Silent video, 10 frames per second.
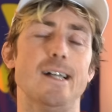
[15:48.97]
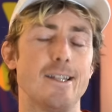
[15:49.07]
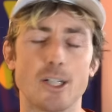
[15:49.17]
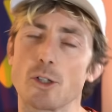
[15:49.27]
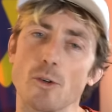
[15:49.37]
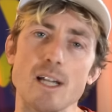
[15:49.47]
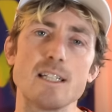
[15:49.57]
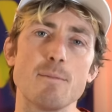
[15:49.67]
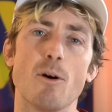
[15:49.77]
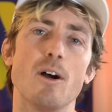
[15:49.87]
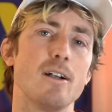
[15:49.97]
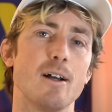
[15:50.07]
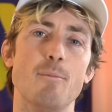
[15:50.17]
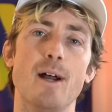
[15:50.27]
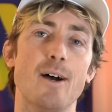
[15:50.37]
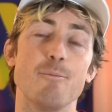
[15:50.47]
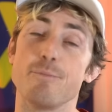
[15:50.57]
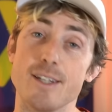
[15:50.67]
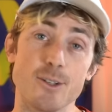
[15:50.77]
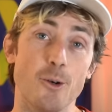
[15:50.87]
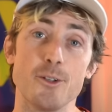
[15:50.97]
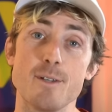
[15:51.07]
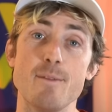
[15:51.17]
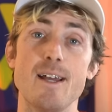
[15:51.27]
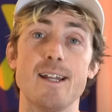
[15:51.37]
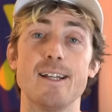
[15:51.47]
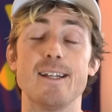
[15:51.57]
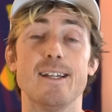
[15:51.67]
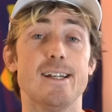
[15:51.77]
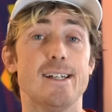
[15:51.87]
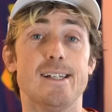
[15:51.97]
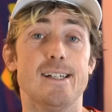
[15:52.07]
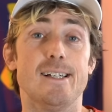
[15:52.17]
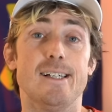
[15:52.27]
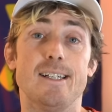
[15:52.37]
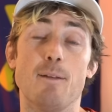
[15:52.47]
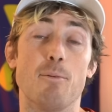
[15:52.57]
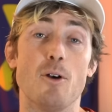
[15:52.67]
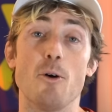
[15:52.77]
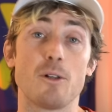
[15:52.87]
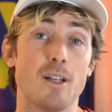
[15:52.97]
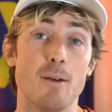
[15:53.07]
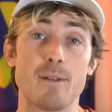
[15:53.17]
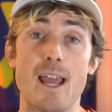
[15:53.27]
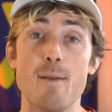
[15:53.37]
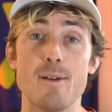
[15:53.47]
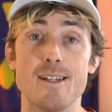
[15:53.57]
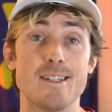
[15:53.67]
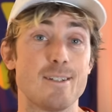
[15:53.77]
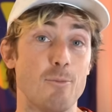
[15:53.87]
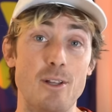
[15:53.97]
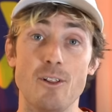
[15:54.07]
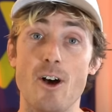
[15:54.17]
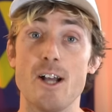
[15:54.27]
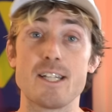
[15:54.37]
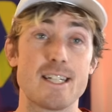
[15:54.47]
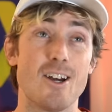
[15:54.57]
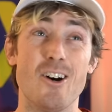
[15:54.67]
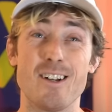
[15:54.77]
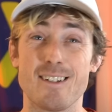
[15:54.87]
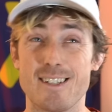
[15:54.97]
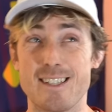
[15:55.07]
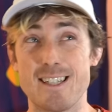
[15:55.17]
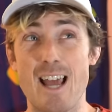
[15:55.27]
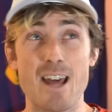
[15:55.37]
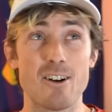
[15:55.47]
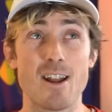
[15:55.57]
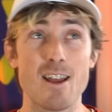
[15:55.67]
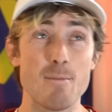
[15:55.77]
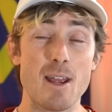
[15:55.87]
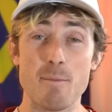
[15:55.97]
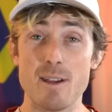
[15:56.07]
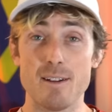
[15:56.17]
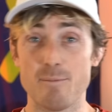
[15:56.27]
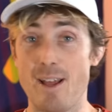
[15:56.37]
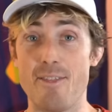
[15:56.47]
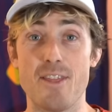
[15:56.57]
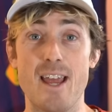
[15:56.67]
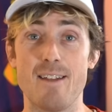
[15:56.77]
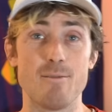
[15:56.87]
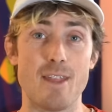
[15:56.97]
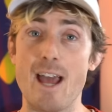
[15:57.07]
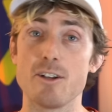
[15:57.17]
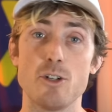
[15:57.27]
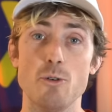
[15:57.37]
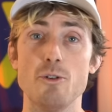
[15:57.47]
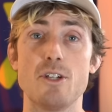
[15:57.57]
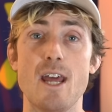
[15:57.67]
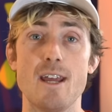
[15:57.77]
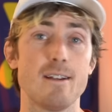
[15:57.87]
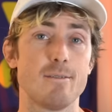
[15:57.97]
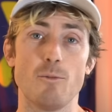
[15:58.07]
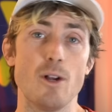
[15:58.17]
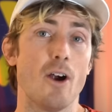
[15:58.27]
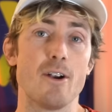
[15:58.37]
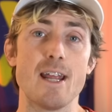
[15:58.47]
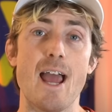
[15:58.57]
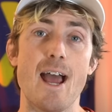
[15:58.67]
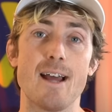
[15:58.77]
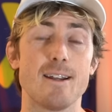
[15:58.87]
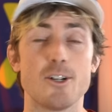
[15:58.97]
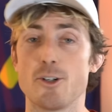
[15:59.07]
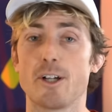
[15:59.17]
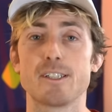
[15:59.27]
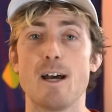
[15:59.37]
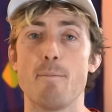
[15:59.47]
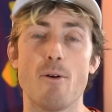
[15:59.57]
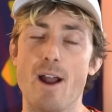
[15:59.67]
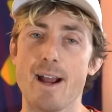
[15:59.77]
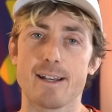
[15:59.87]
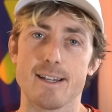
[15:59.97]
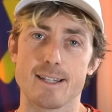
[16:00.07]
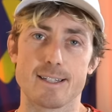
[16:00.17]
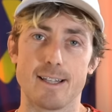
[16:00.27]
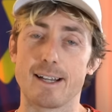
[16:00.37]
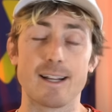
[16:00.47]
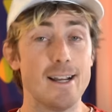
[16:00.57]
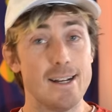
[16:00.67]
The crazy part about this ultimate and the pro club game is we lost on a Saturday maybe. And then that Tuesday, we already had a truck stop practice. Like